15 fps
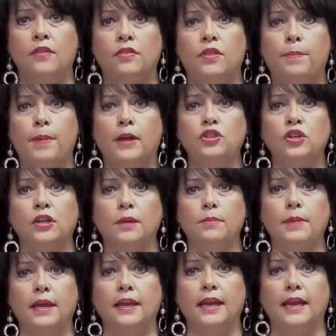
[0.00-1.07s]
The Budget
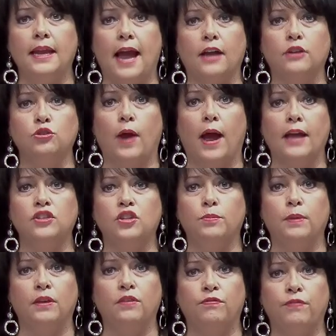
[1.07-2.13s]
Committee and I tried to
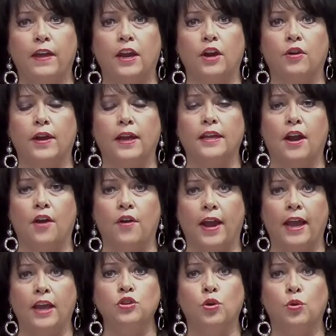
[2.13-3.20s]
be fair in our
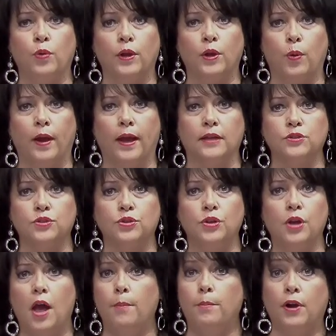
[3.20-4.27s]
annual request
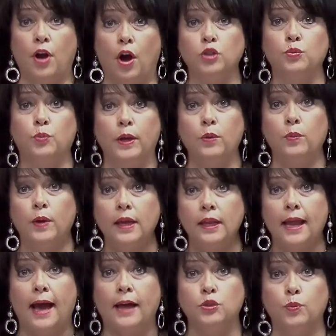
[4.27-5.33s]
because we
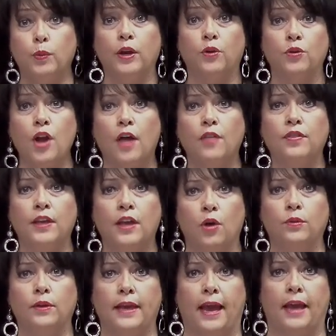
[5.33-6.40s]
realize we are not the
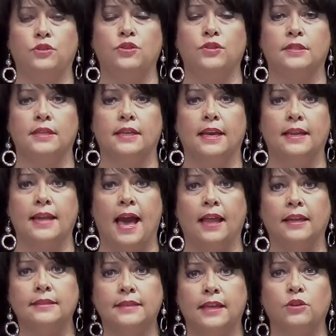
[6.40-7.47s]
only agency in
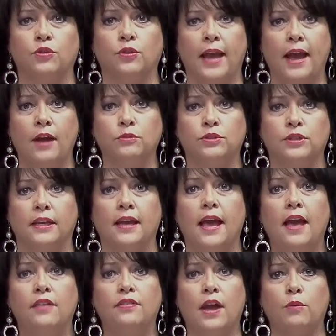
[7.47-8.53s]
Alexander County
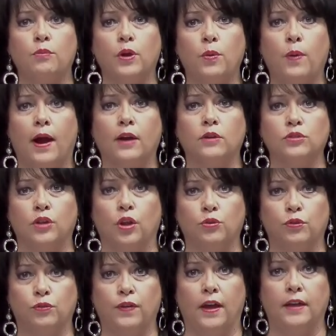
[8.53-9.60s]
that requires
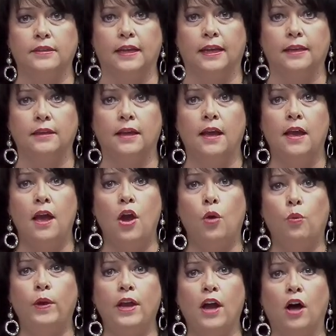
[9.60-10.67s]
local funding.
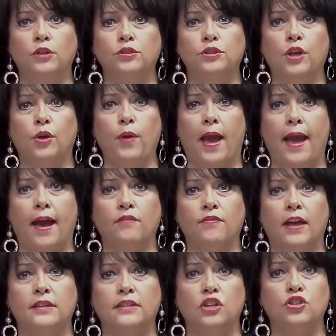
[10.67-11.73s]
We also have
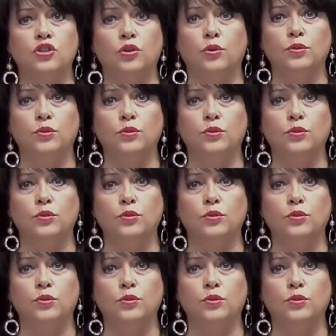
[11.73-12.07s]
additional